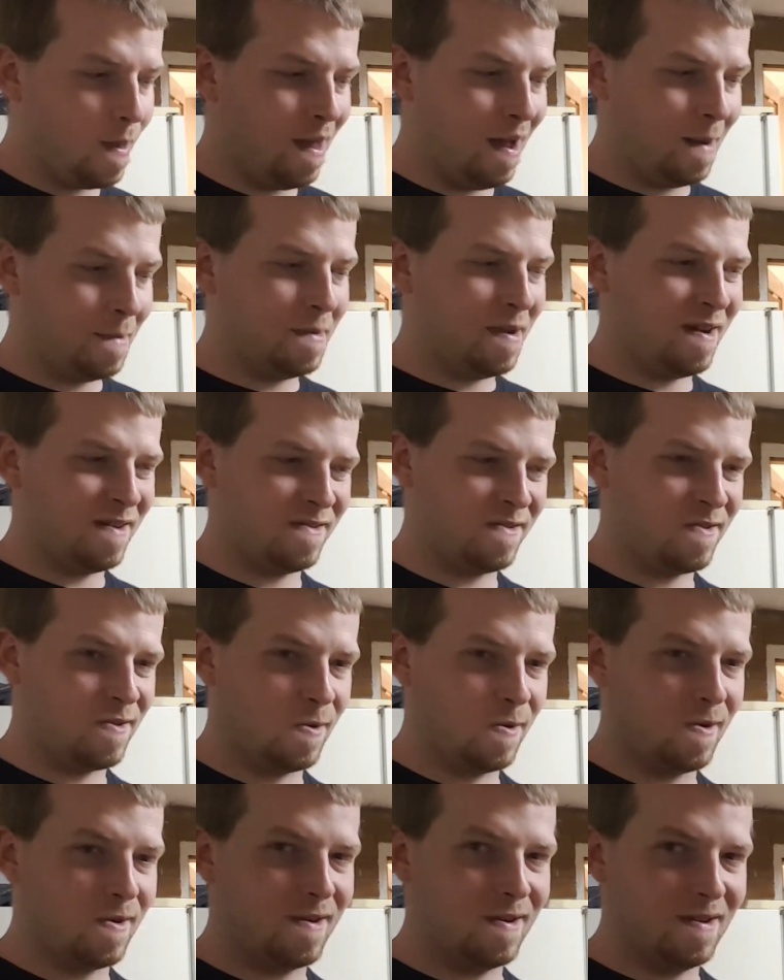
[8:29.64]
I'm not
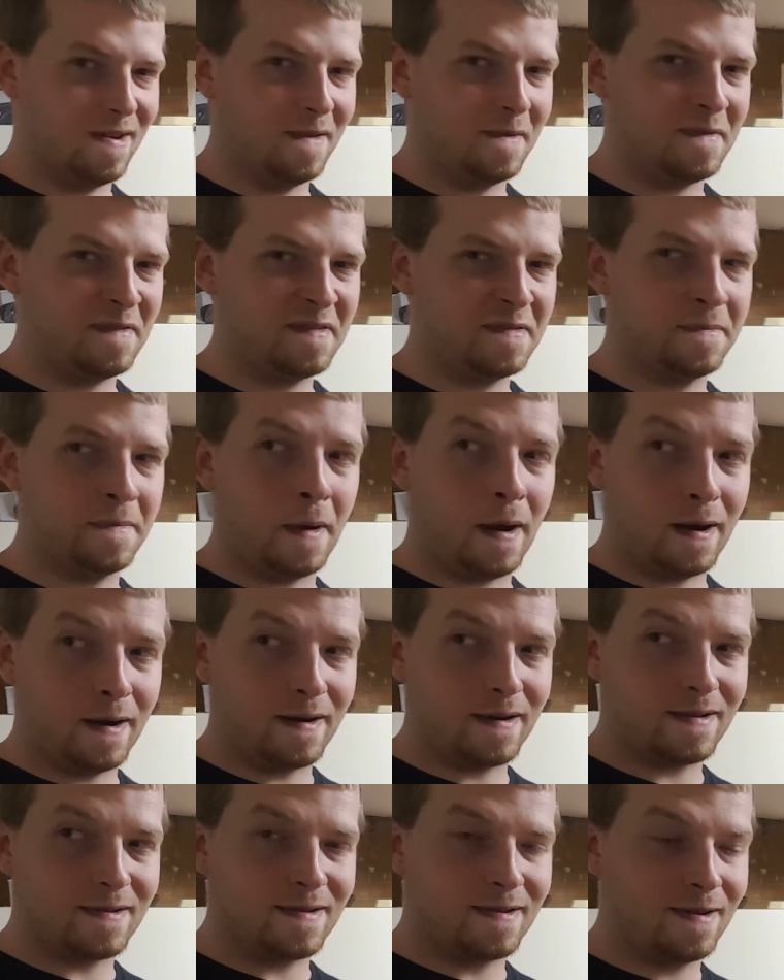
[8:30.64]
sure if
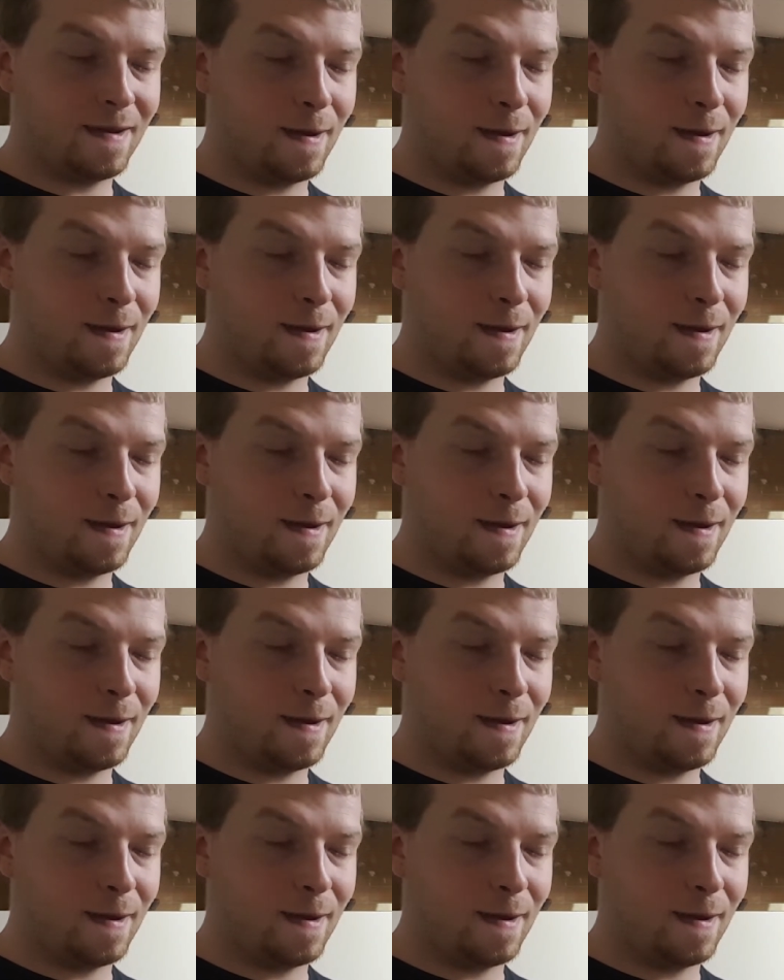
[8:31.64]
Sparks